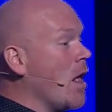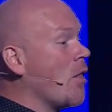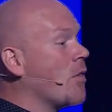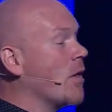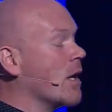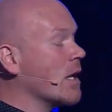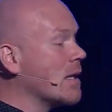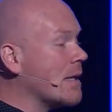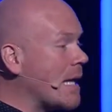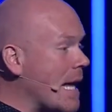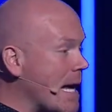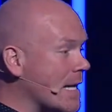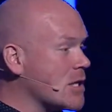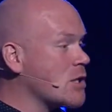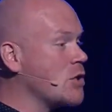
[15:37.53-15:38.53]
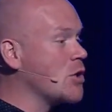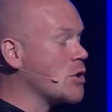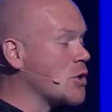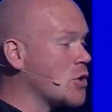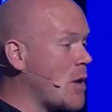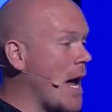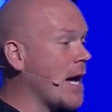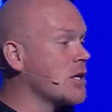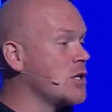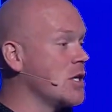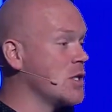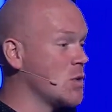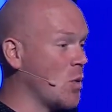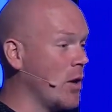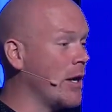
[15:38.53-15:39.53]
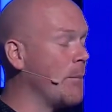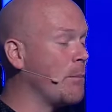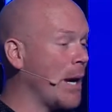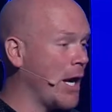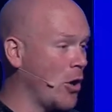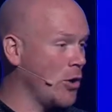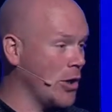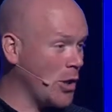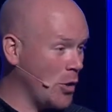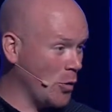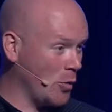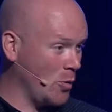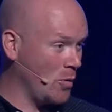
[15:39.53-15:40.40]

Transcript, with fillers: the less distractions will impair you.